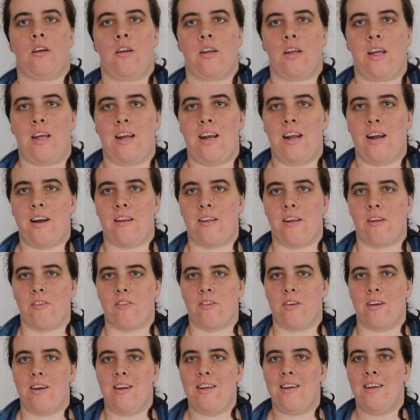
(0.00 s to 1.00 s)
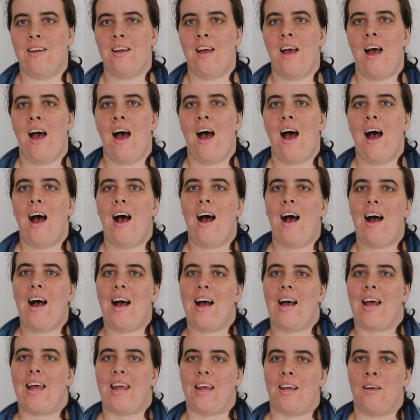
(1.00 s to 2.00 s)
Okay, now that's done.
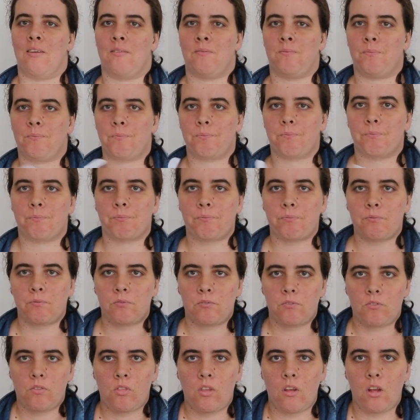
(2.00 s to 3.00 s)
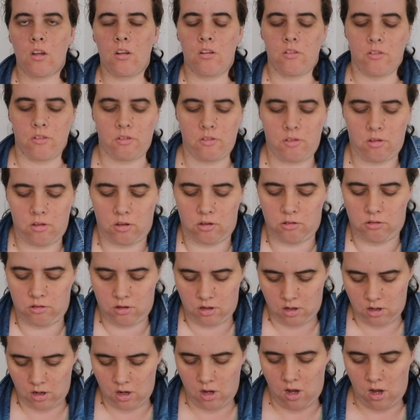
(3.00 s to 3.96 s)
Hi. So,